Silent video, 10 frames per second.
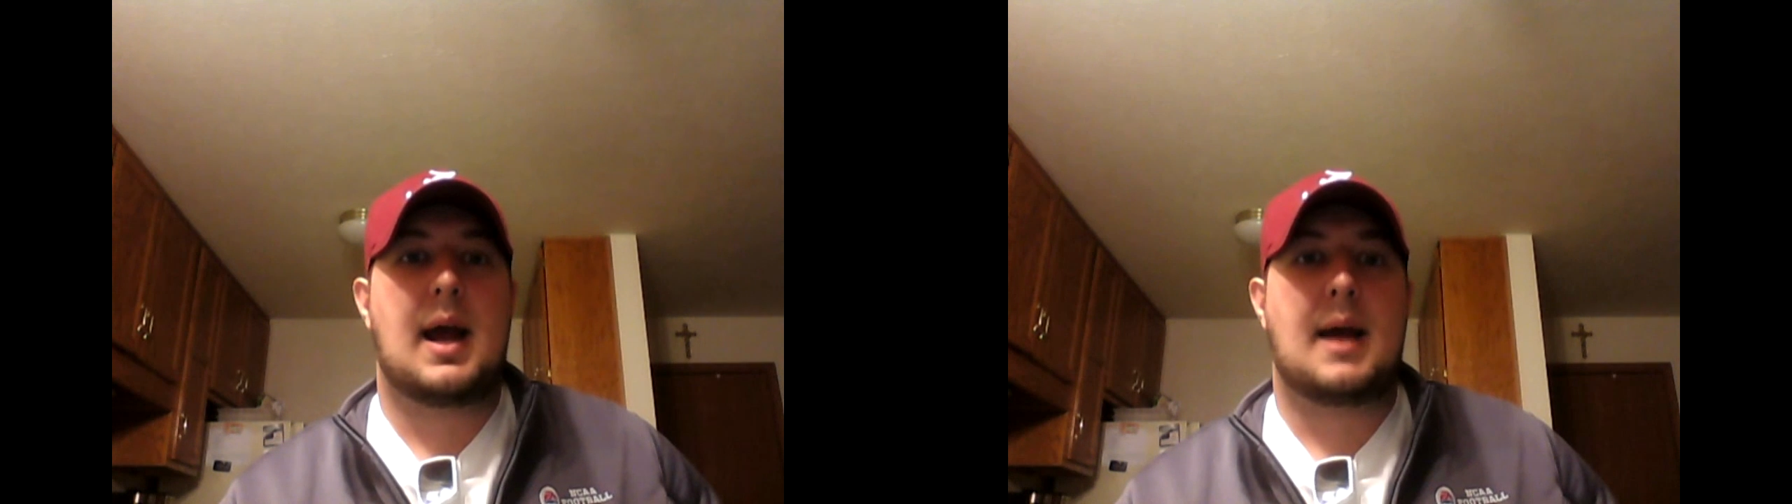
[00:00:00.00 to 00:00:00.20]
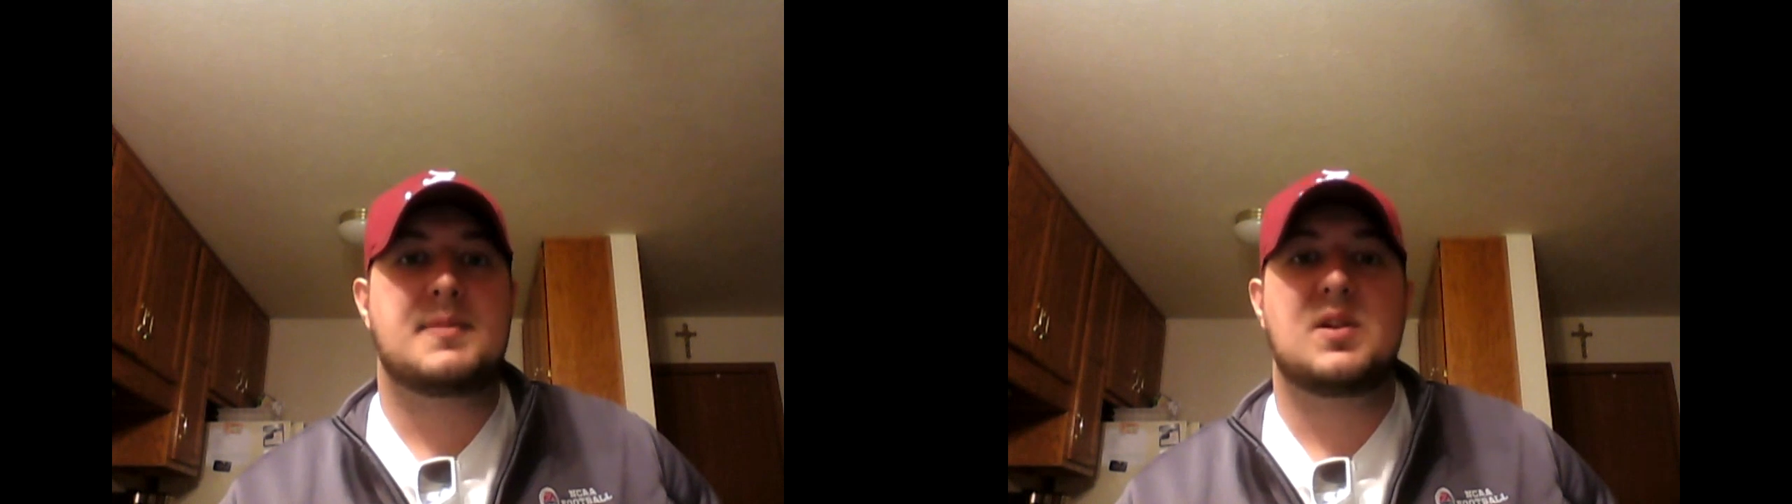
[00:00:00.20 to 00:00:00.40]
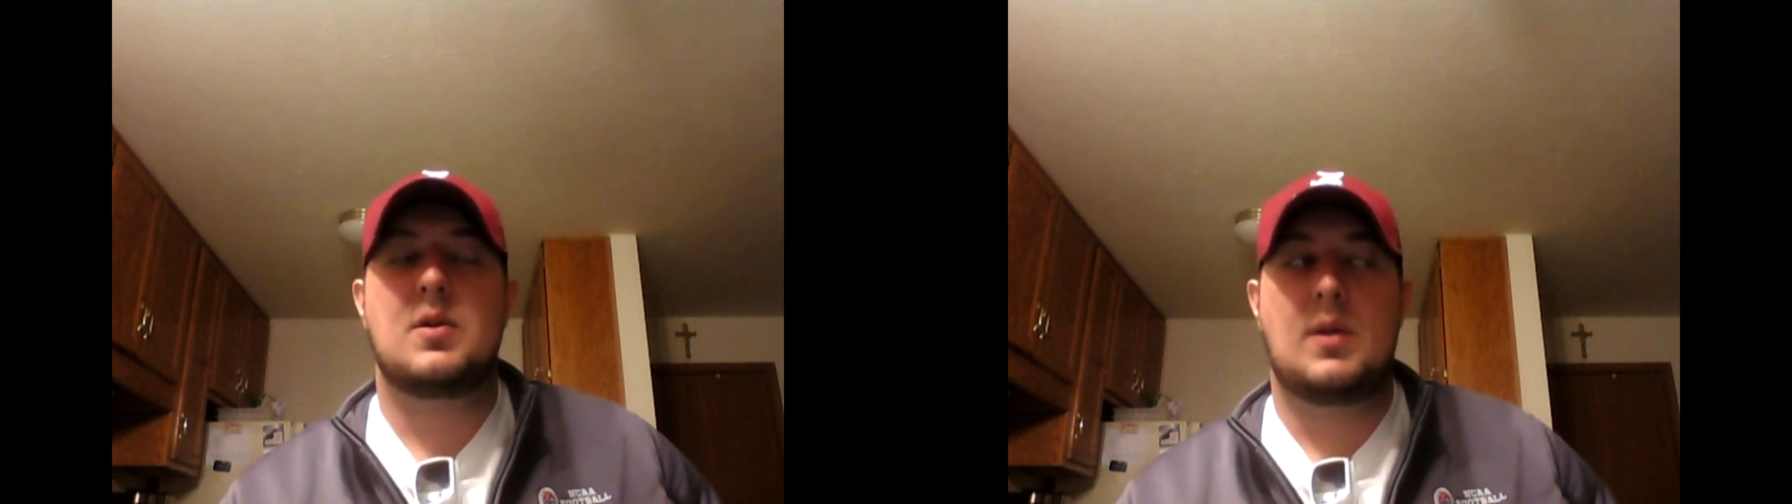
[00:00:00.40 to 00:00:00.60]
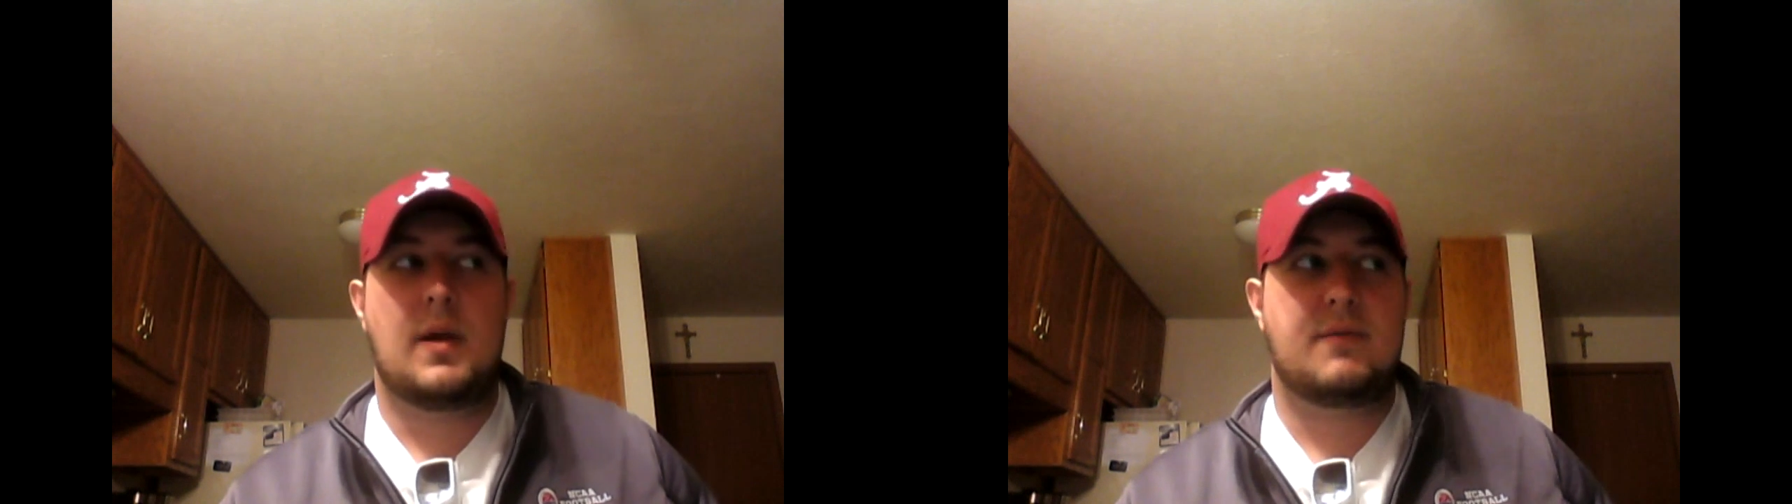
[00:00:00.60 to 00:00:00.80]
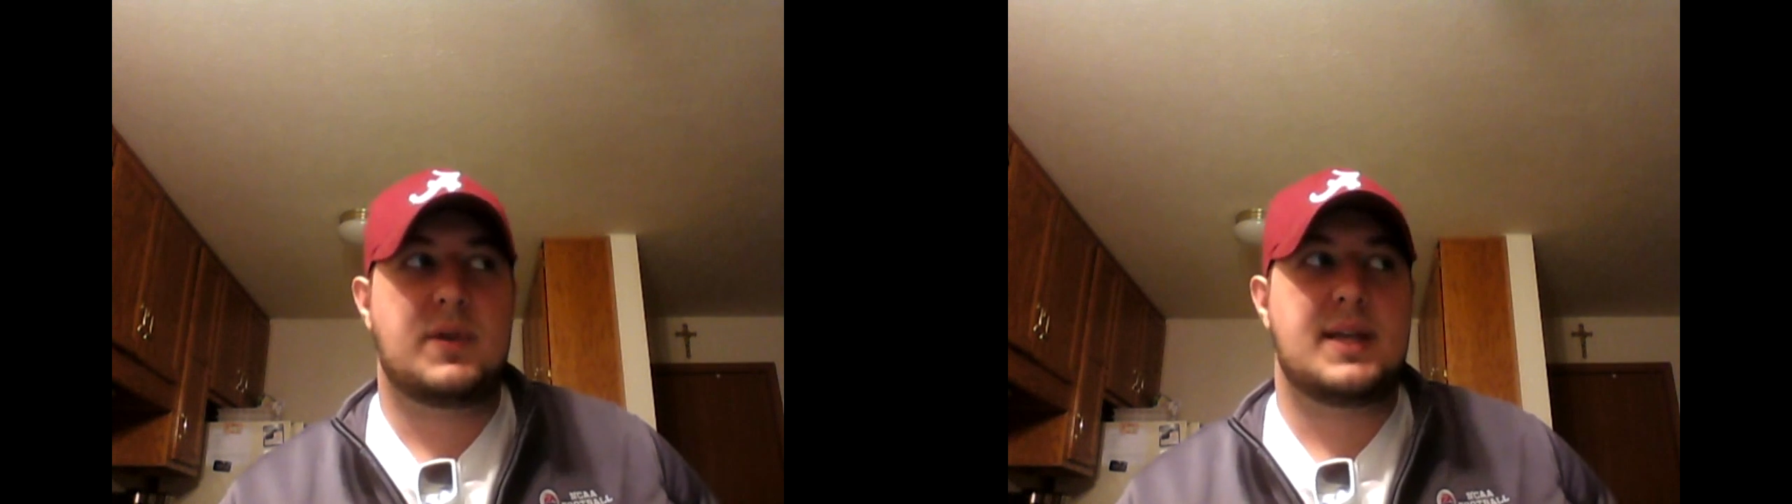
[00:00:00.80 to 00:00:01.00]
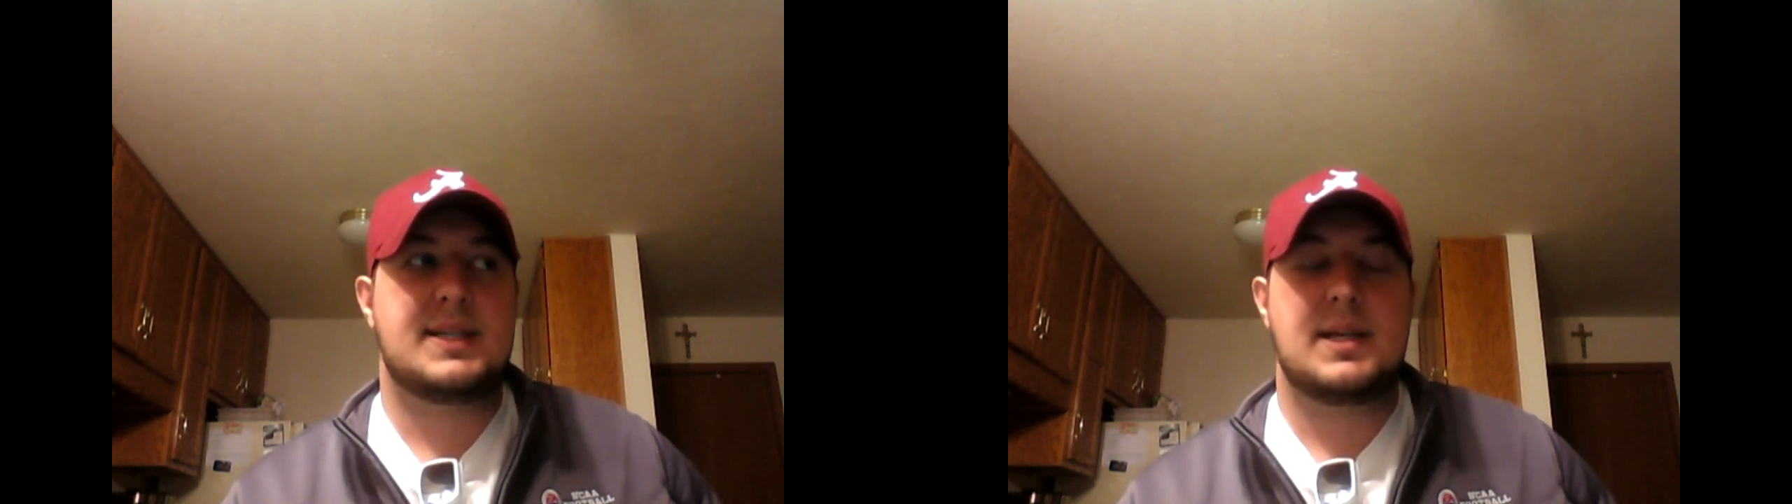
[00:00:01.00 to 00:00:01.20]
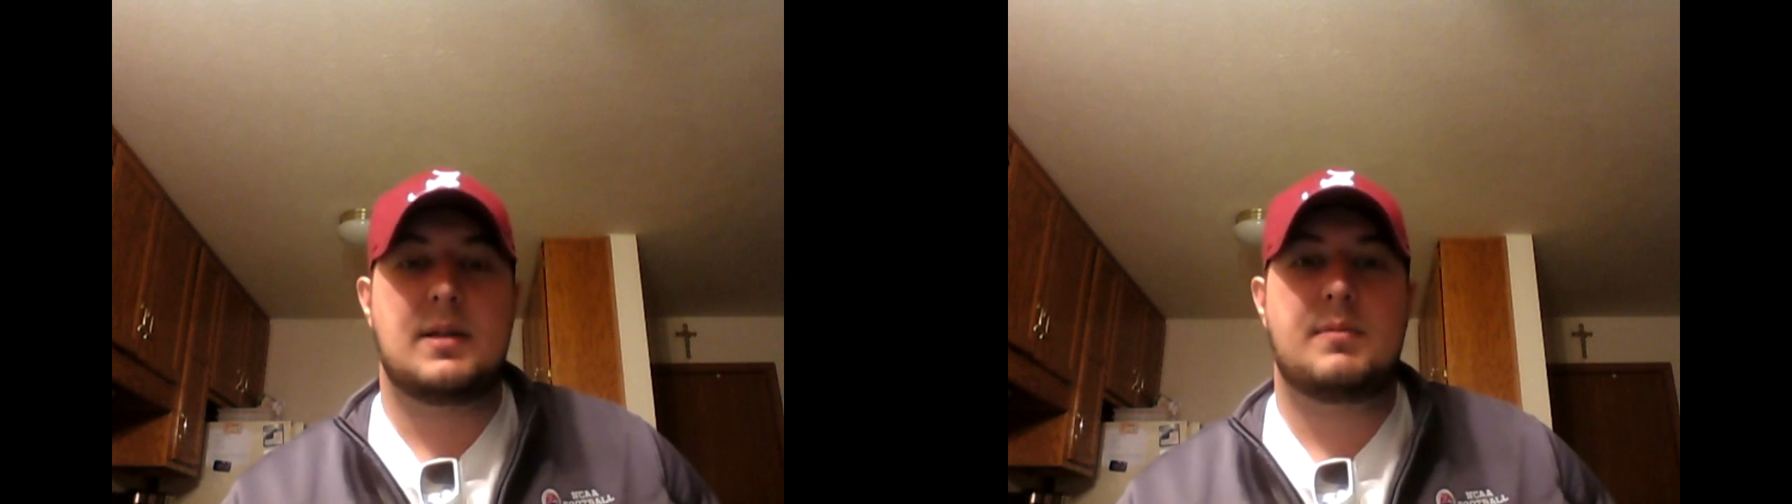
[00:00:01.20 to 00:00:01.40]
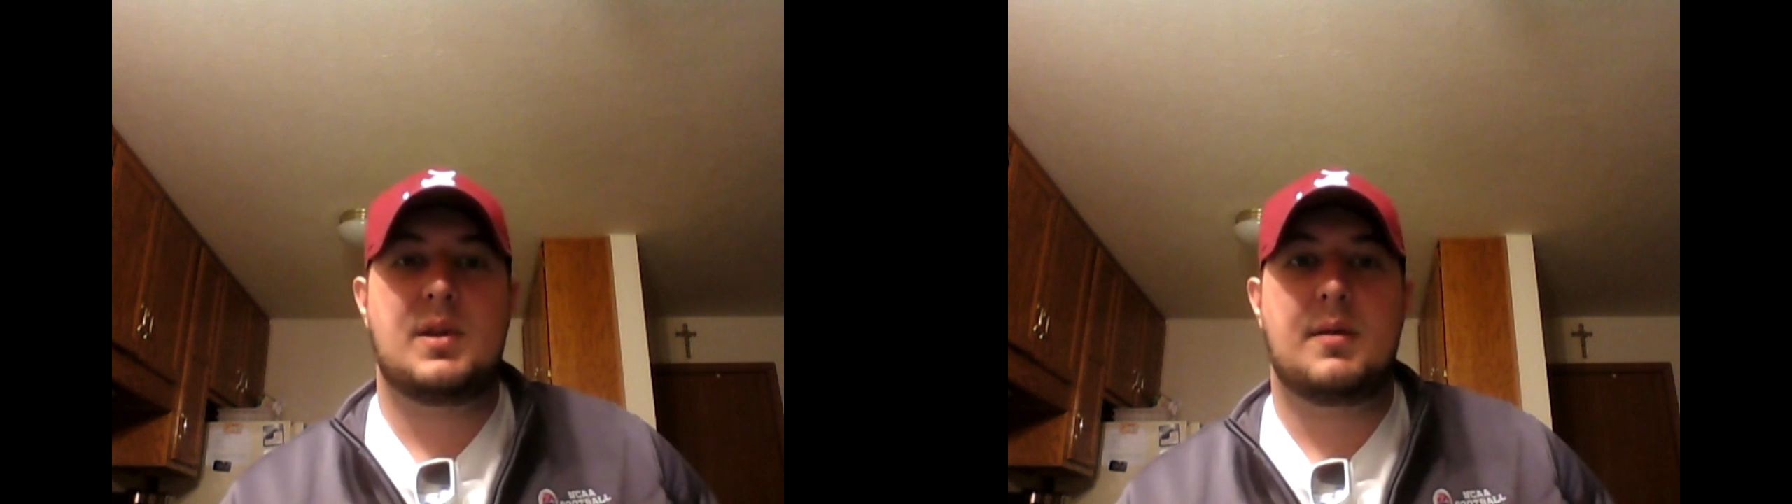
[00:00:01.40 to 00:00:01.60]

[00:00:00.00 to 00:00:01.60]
absolutely love what they did.